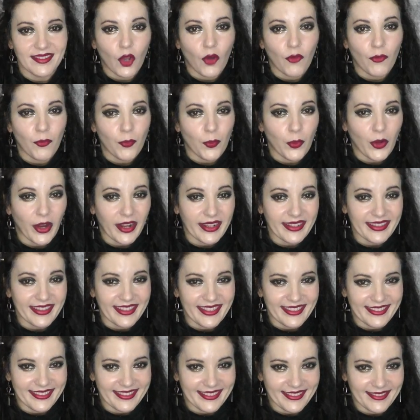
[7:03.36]
of
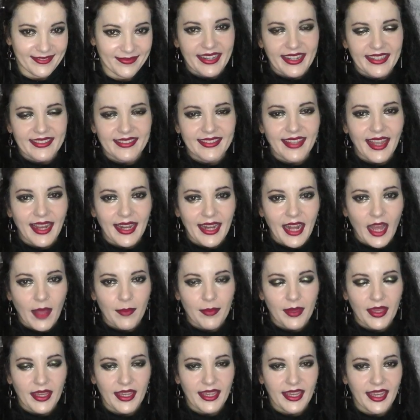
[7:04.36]
practice. This
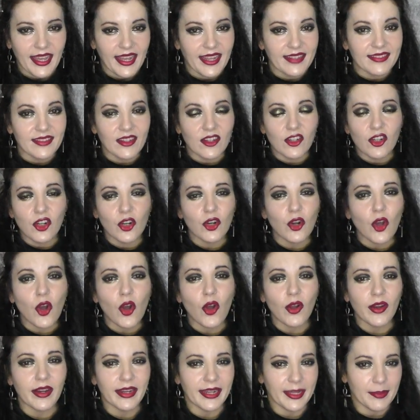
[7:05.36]
dynamic is not
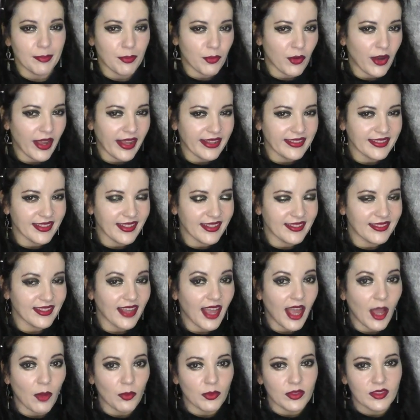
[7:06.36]
only present
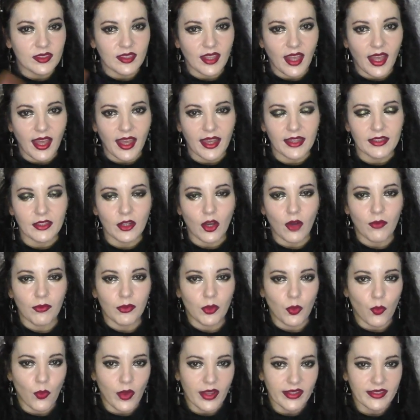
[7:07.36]
outside of
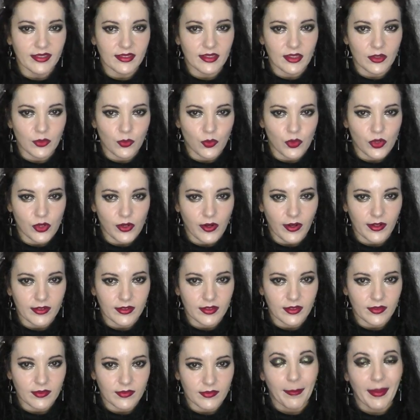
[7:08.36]
the Western
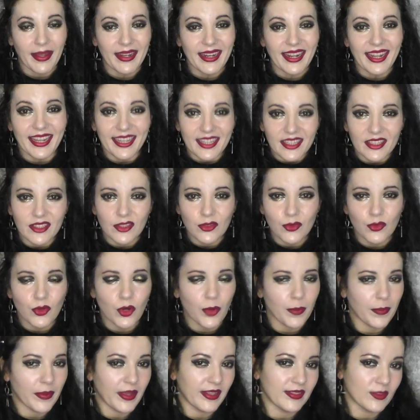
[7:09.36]
world, but in
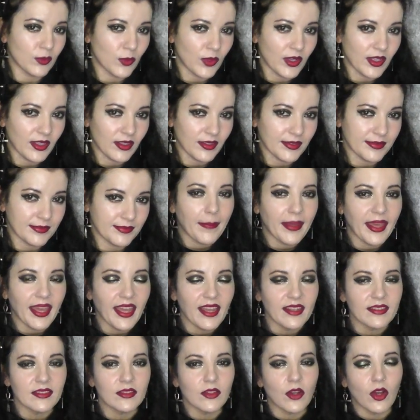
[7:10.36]
Europe as well.
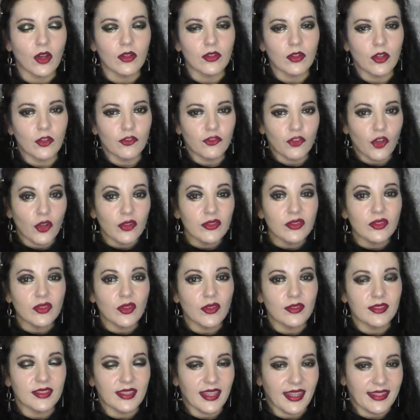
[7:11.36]
Based on
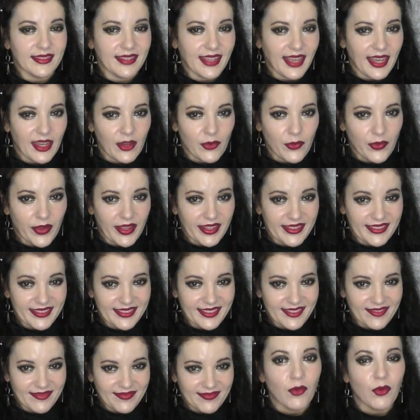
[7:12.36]
Johnson's
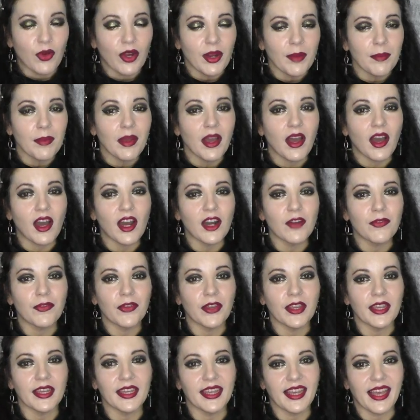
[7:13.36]
categories, Graham
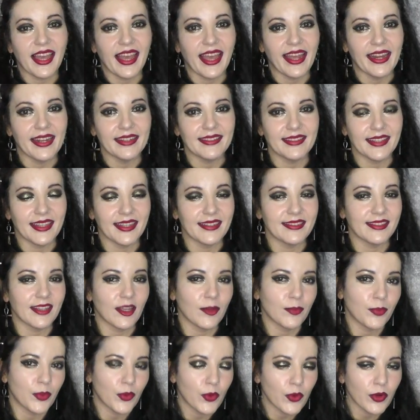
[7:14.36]
Harvey edited
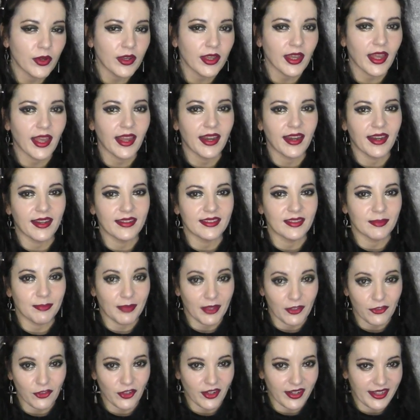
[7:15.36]
a book and a
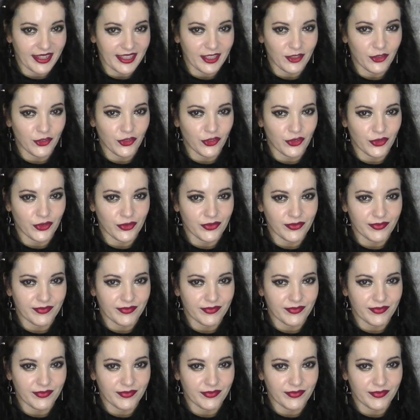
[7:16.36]
special issue,